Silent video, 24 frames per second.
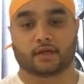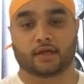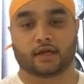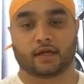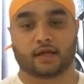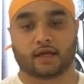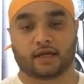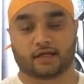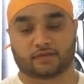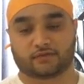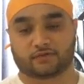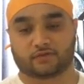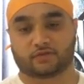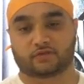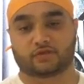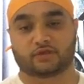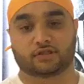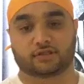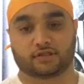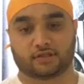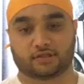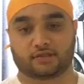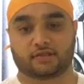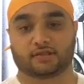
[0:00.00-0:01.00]
and ask for
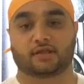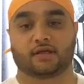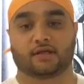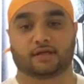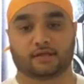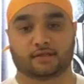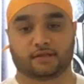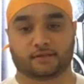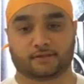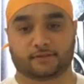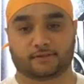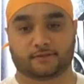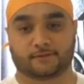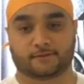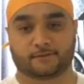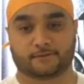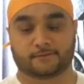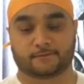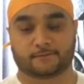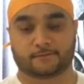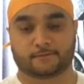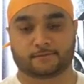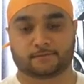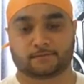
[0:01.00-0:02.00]
justice there.
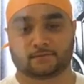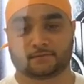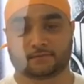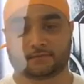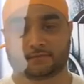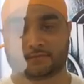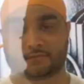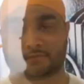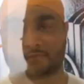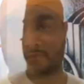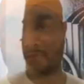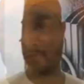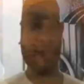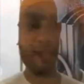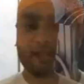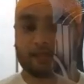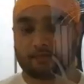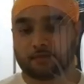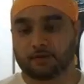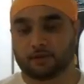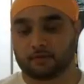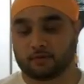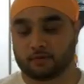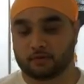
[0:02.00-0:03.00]
It wasn't just
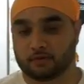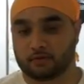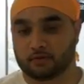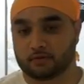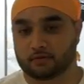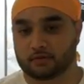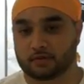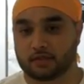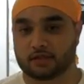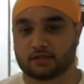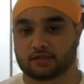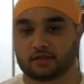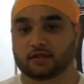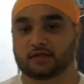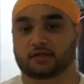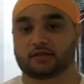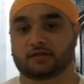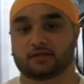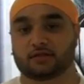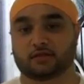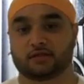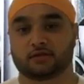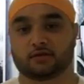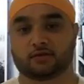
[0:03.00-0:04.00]
Sikh people that
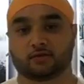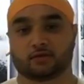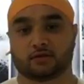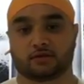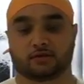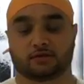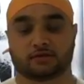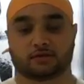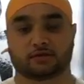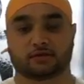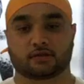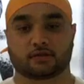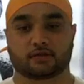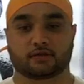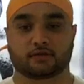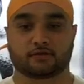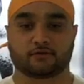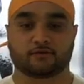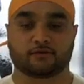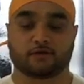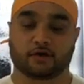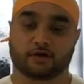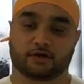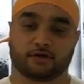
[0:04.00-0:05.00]
Sant Ji was
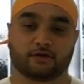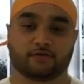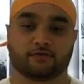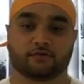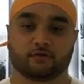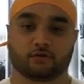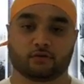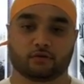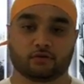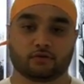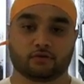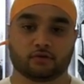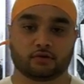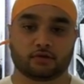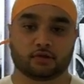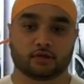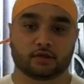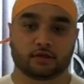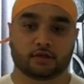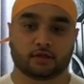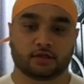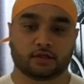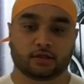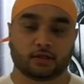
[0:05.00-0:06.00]
fighting for.
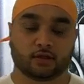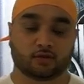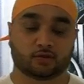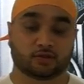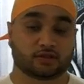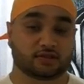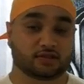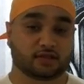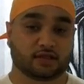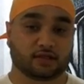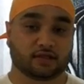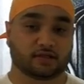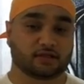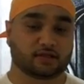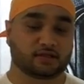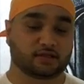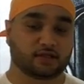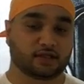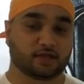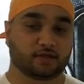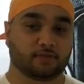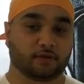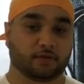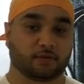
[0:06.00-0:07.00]
It wasn't
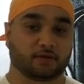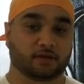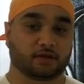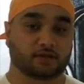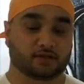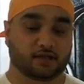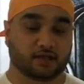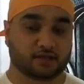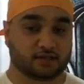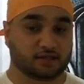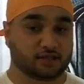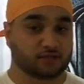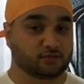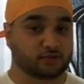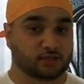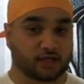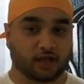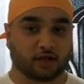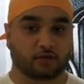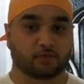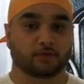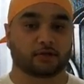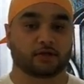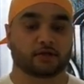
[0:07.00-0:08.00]
just Sikh people that Sant Ji was
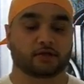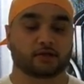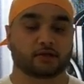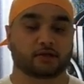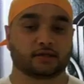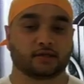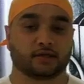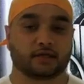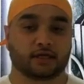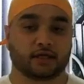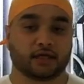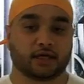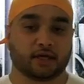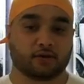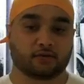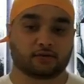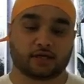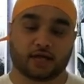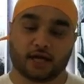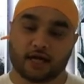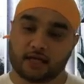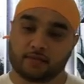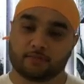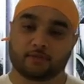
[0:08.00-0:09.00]
helping. It
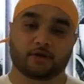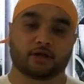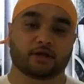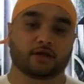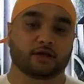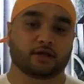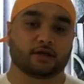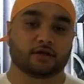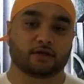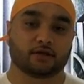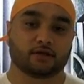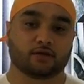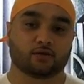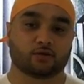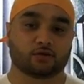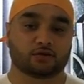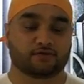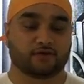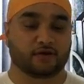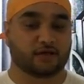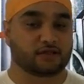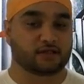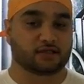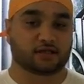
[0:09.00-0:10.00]
was anybody who
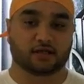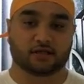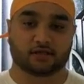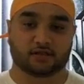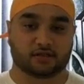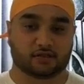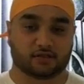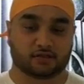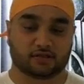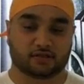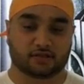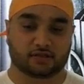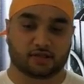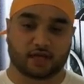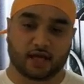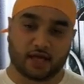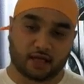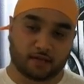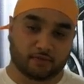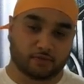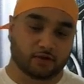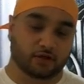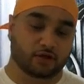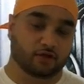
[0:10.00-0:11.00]
was facing injustice,
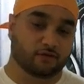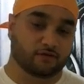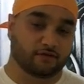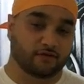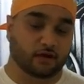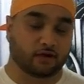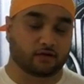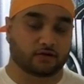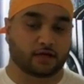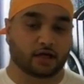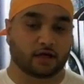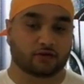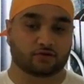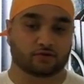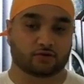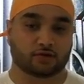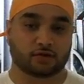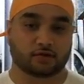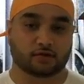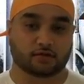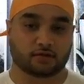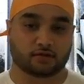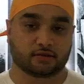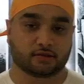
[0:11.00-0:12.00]
anybody who felt
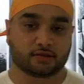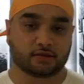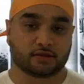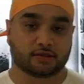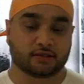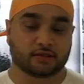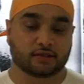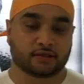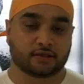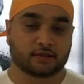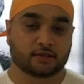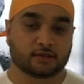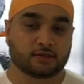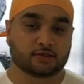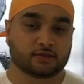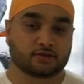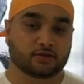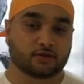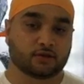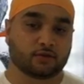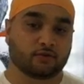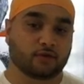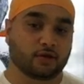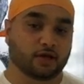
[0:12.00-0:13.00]
downtrodden.
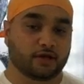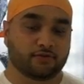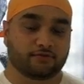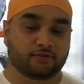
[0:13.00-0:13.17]
So they were